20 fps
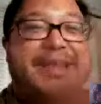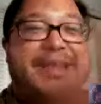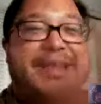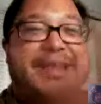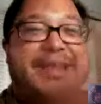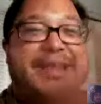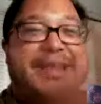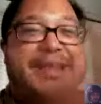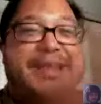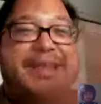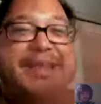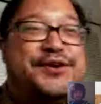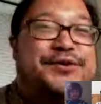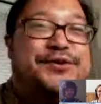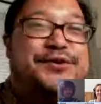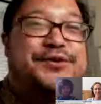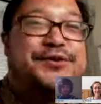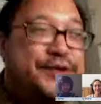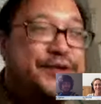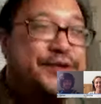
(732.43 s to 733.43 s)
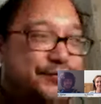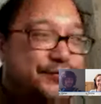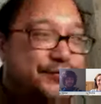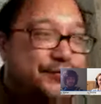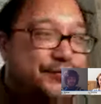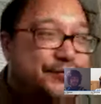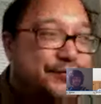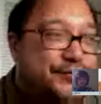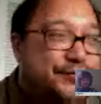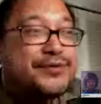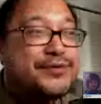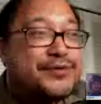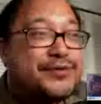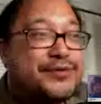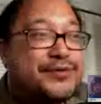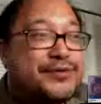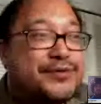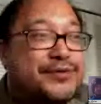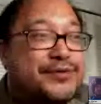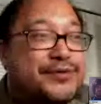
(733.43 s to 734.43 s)
now you've
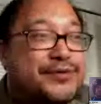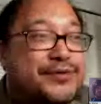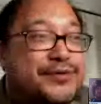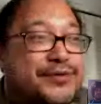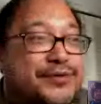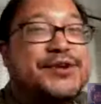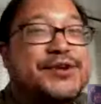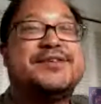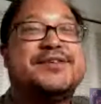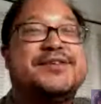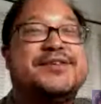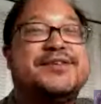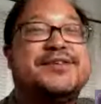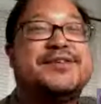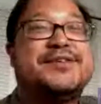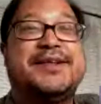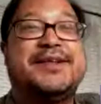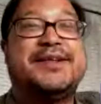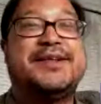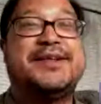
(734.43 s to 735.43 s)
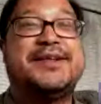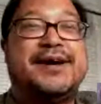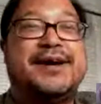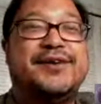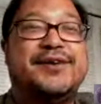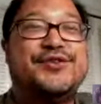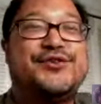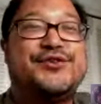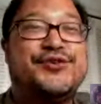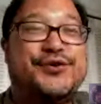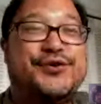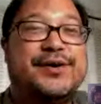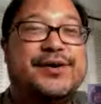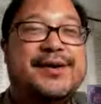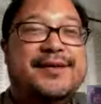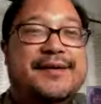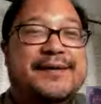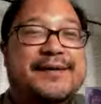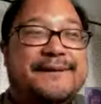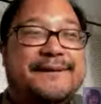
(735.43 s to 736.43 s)
transferred the role of the guitar to the violin now, and
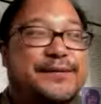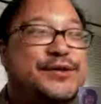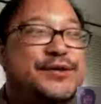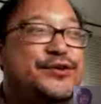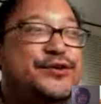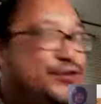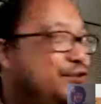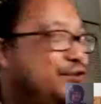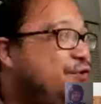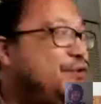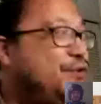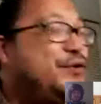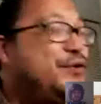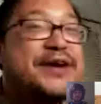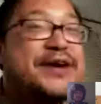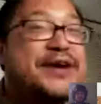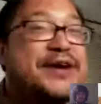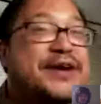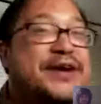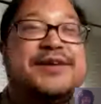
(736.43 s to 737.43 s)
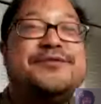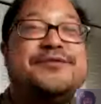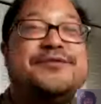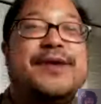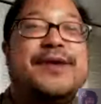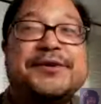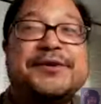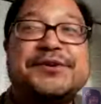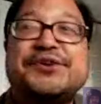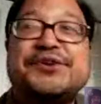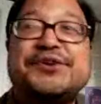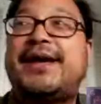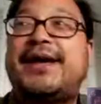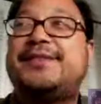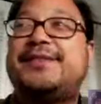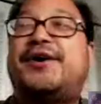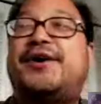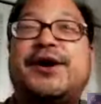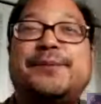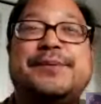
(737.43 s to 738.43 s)
so you actually can
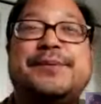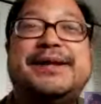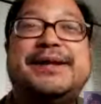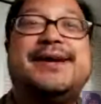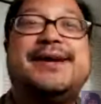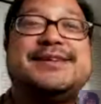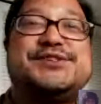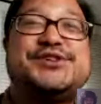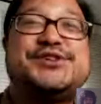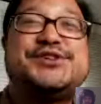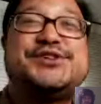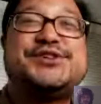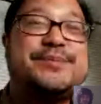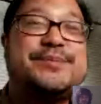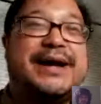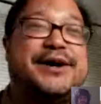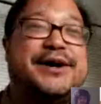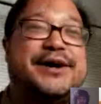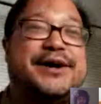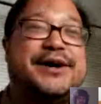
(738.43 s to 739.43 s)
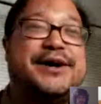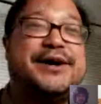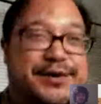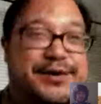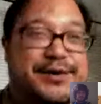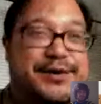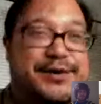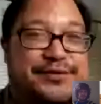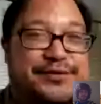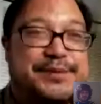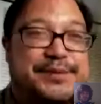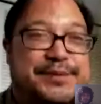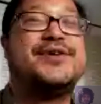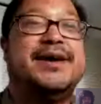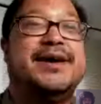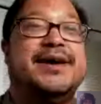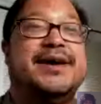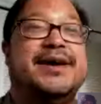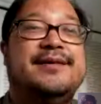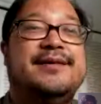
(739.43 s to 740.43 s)
understand the harmony not just from the outside but from the
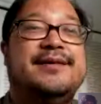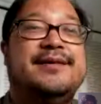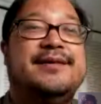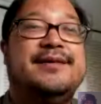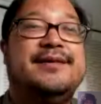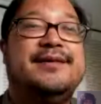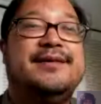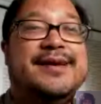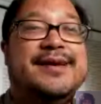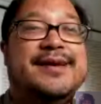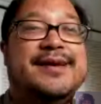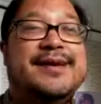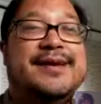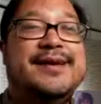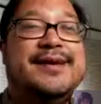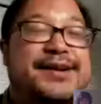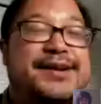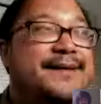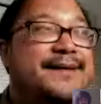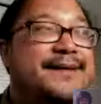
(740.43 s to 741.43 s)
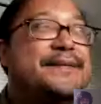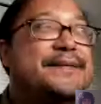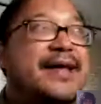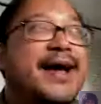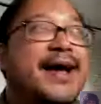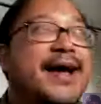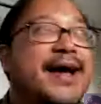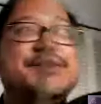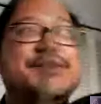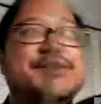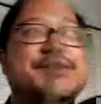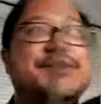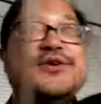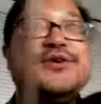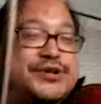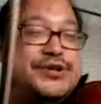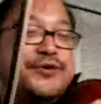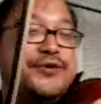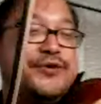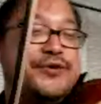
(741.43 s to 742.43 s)
inside, and then you
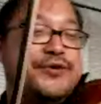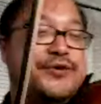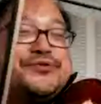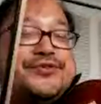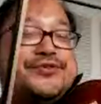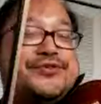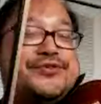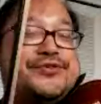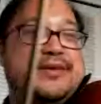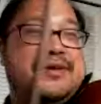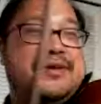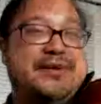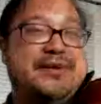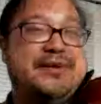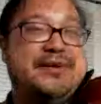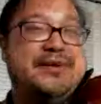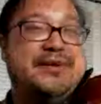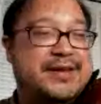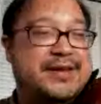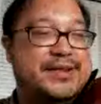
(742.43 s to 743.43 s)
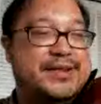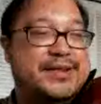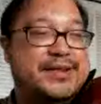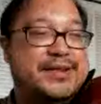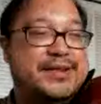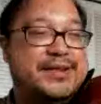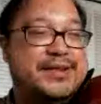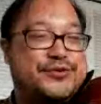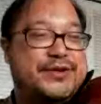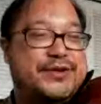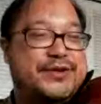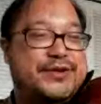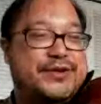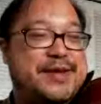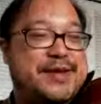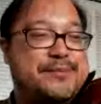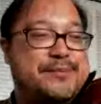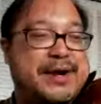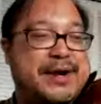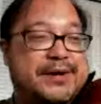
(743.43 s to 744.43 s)
actually know the notes in the chord. So
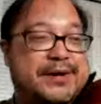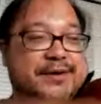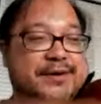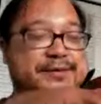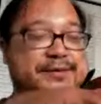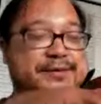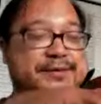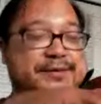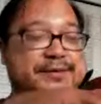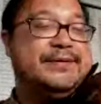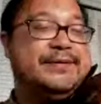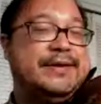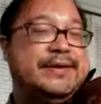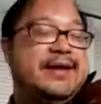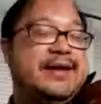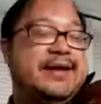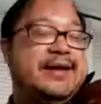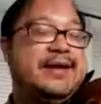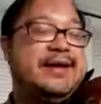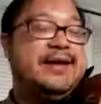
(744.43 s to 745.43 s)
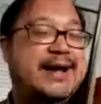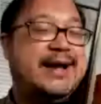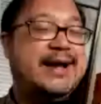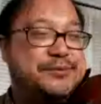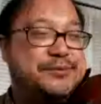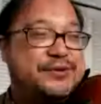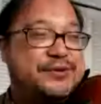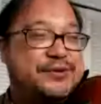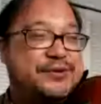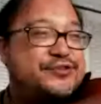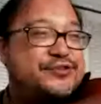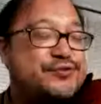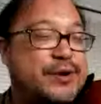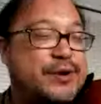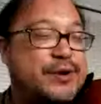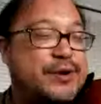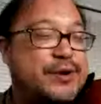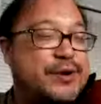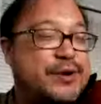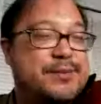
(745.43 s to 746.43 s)
A minor, I was just
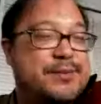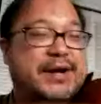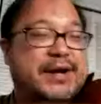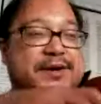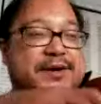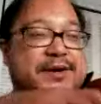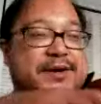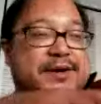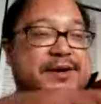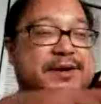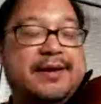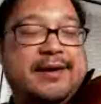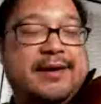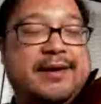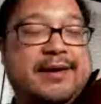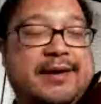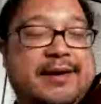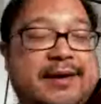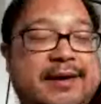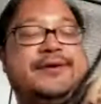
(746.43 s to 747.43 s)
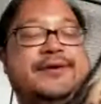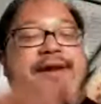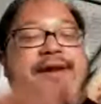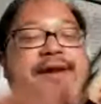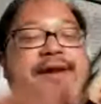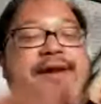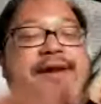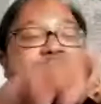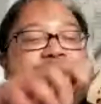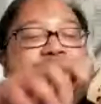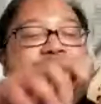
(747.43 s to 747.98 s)
strumming A minor, right?